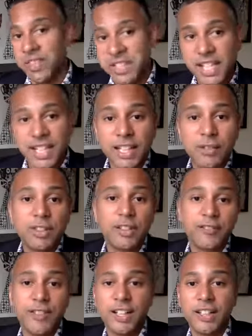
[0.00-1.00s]
dealing with
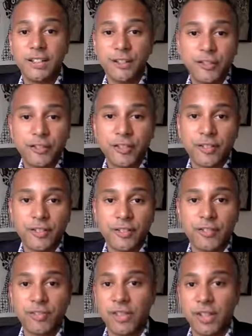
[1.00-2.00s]
the villain of,
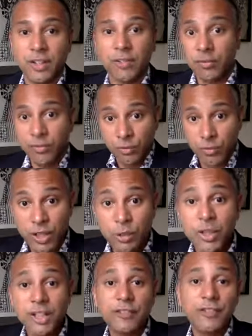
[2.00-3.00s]
real
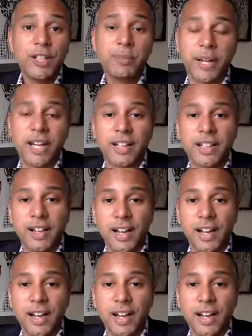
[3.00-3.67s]
world feedback,